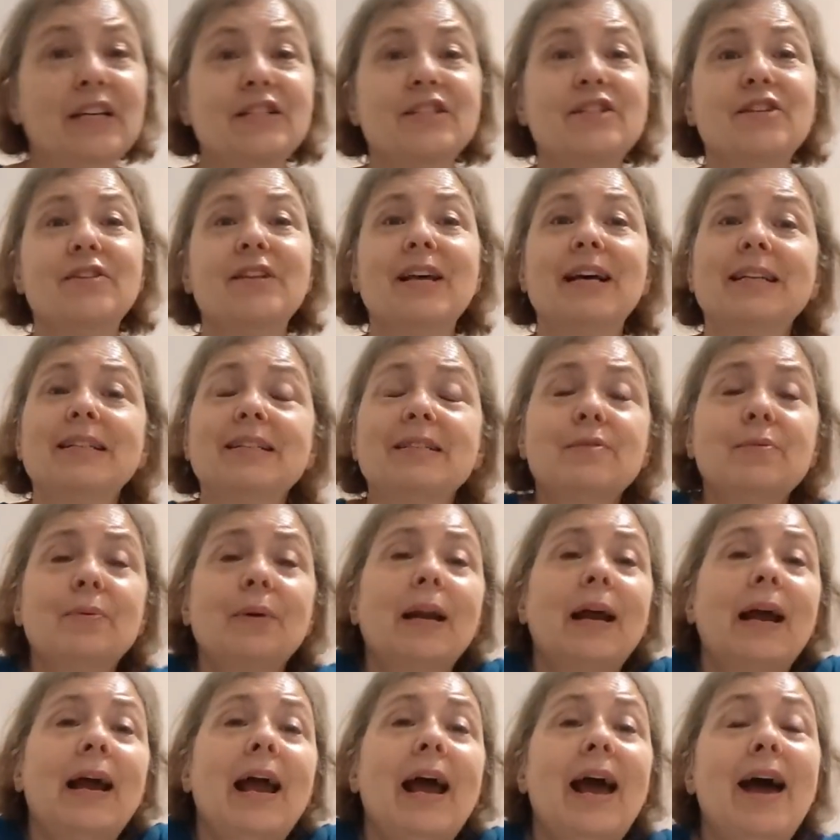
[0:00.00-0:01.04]
So that's
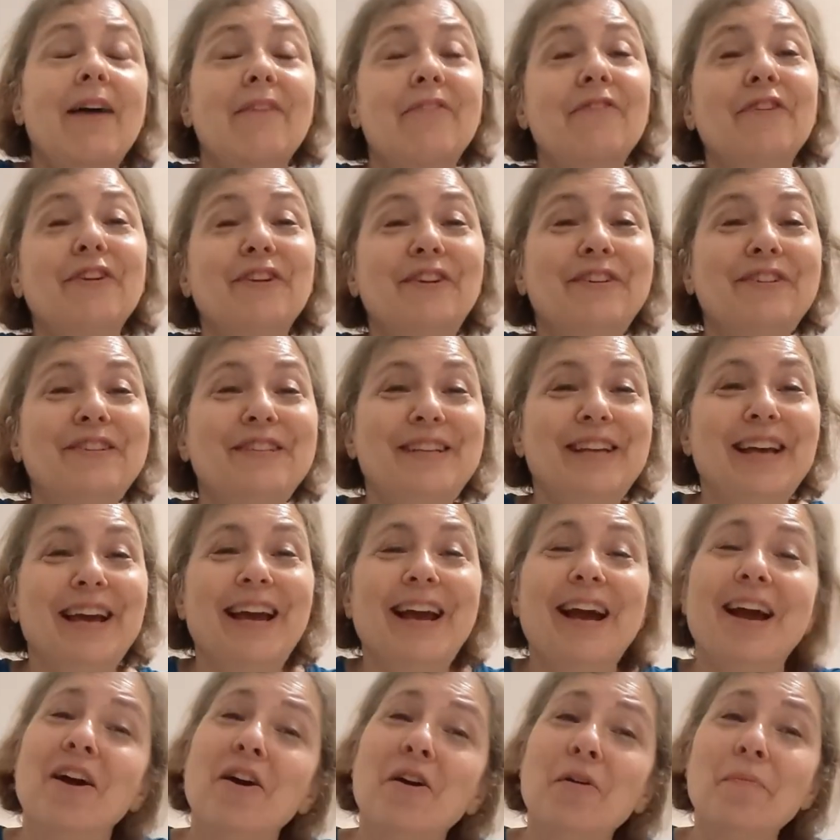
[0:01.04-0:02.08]
what I have for you
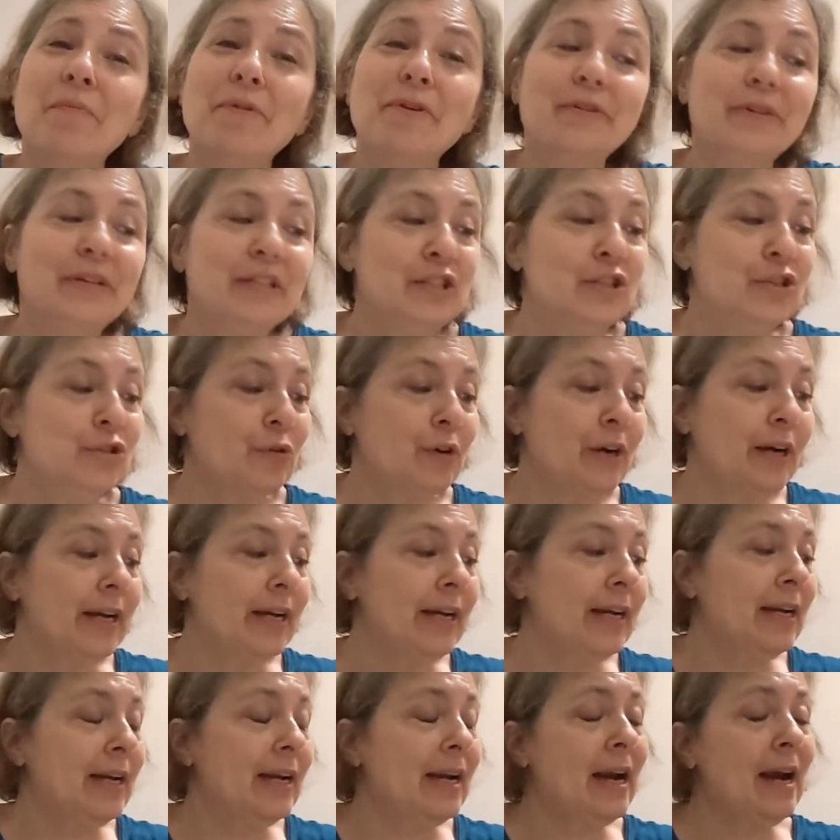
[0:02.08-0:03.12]
today. I hope you enjoyed
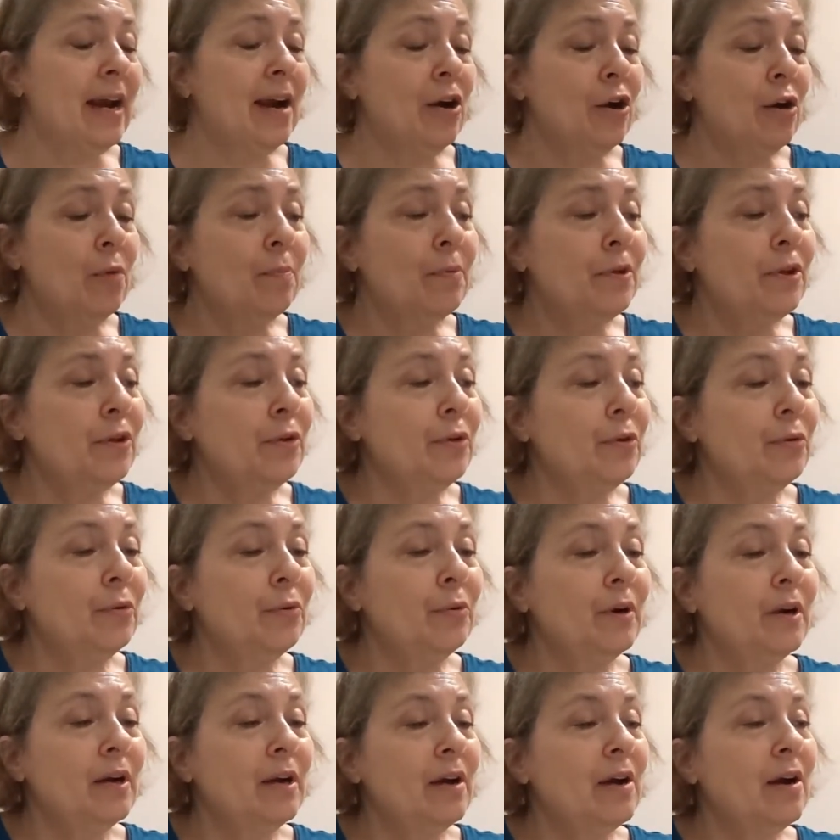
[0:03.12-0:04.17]
it, and I hope
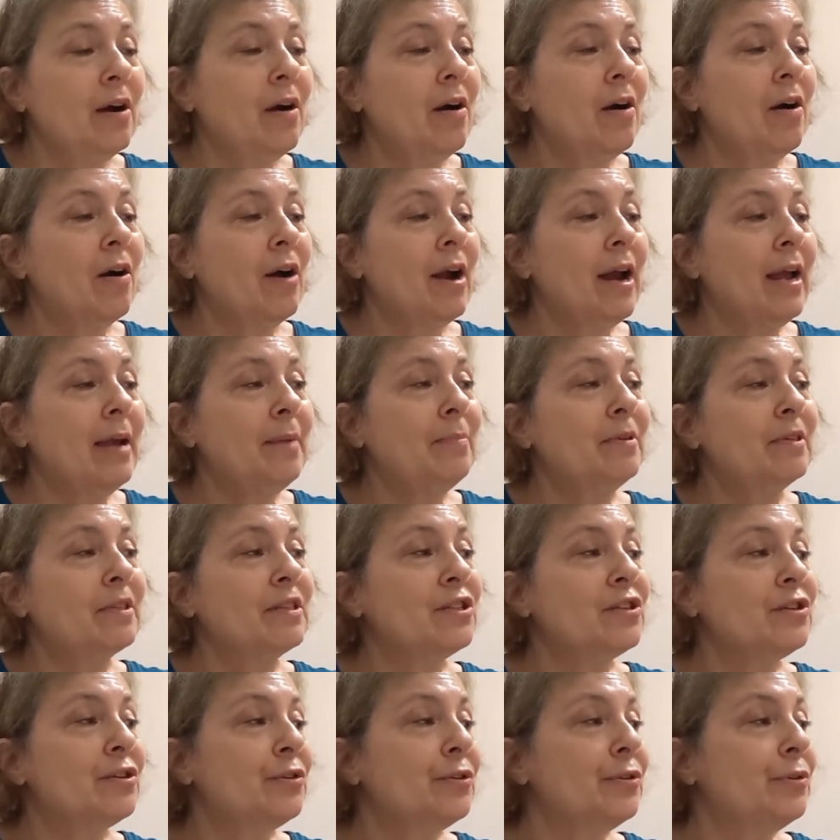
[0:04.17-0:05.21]
you are able
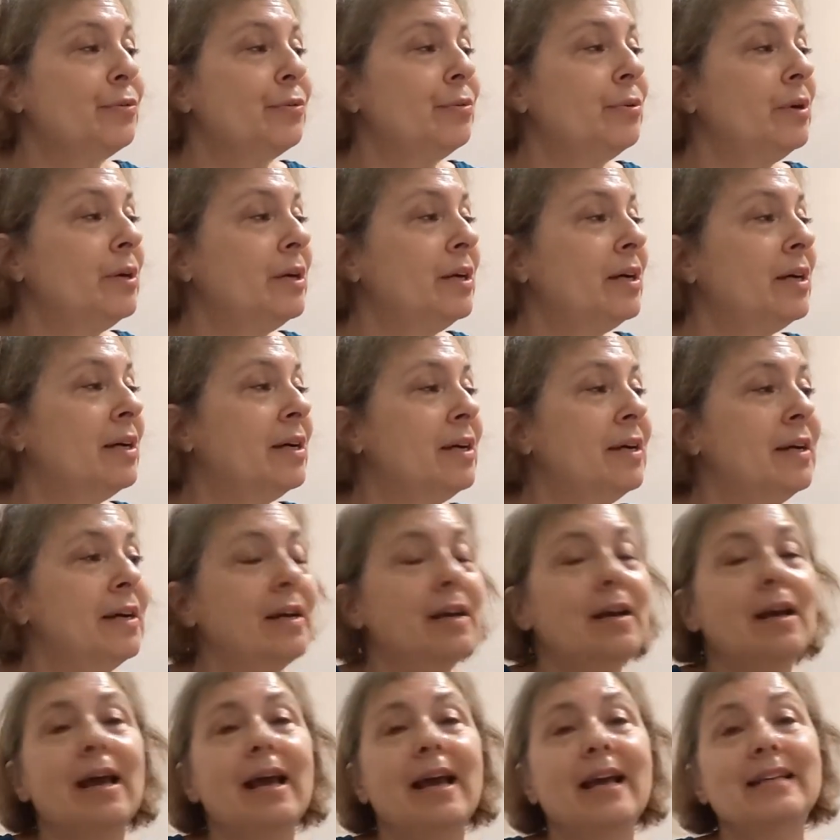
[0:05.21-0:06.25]
to
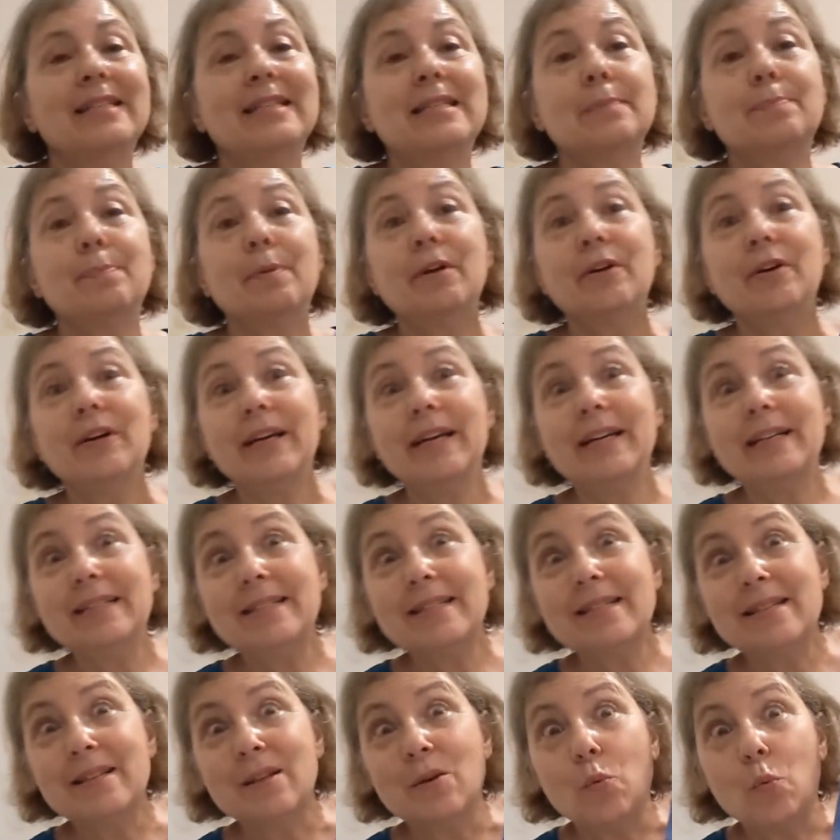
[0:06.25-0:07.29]

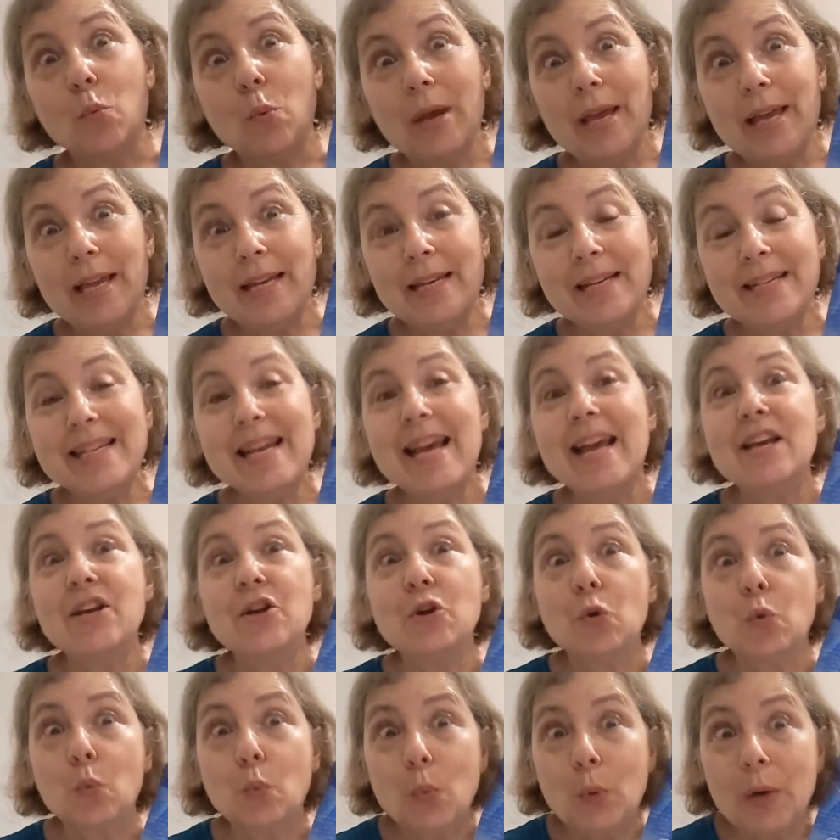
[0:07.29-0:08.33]
experience the wind and
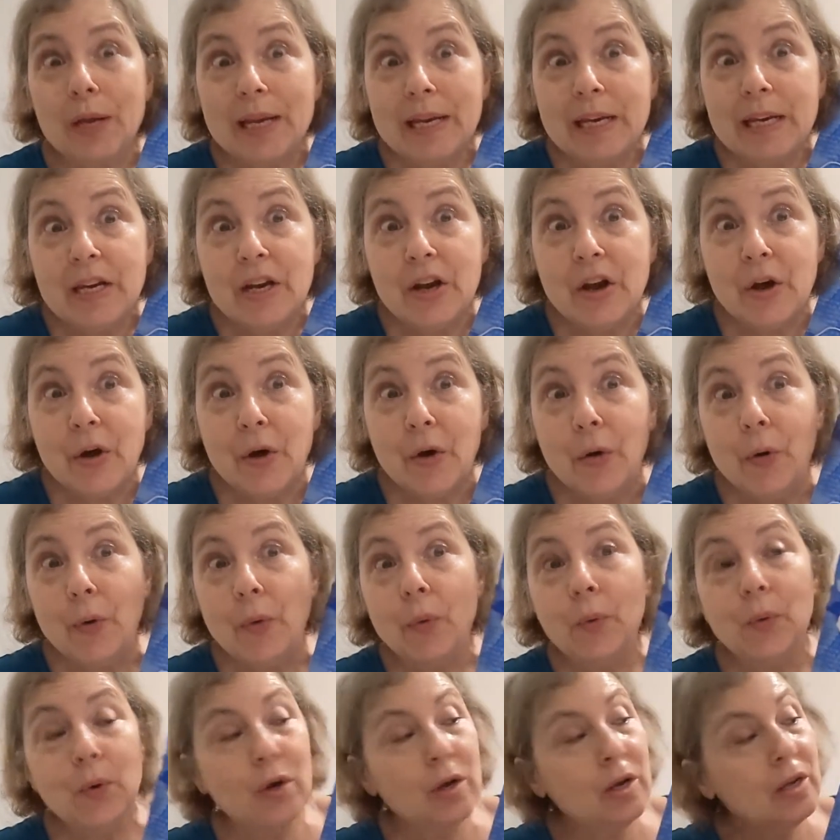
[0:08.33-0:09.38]
your
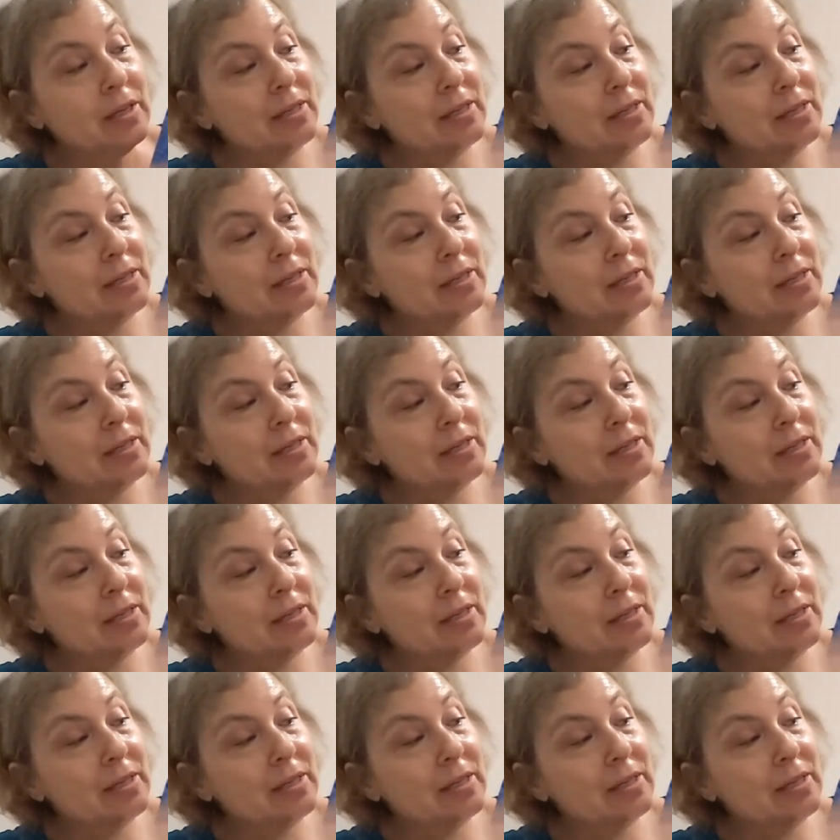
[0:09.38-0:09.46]
window,